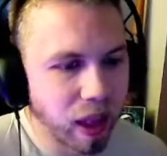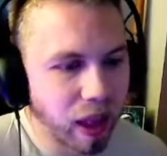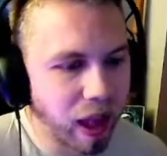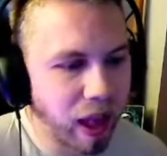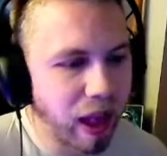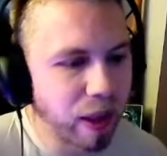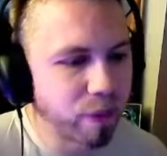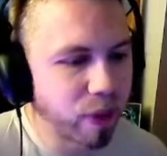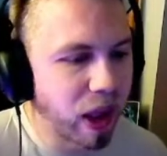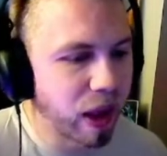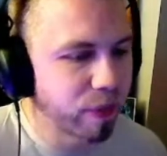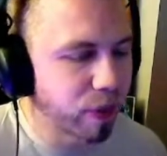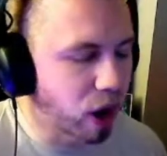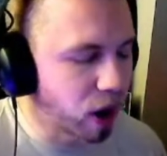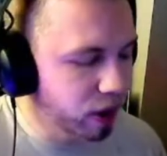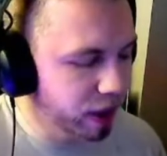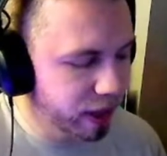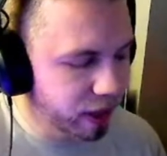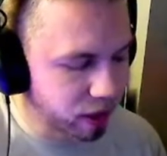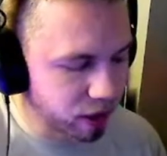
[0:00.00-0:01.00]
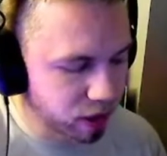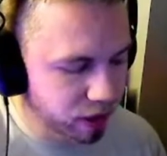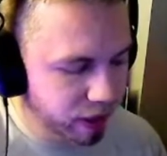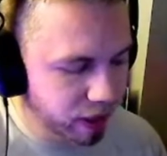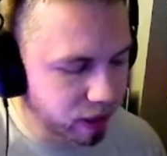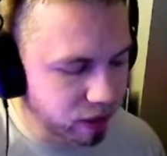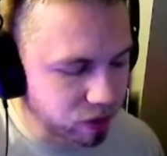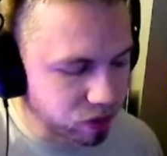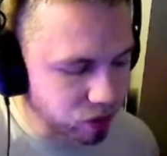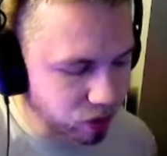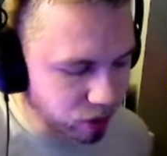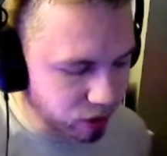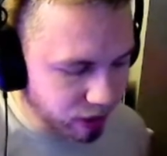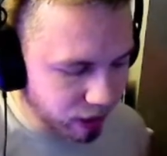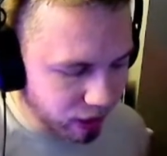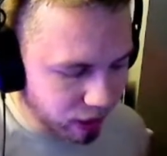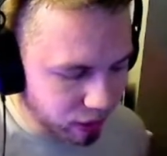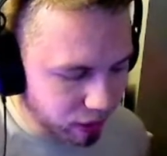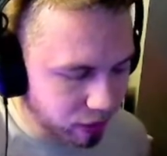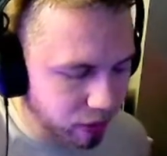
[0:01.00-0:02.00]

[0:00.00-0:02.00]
I've, I've already heard it asserted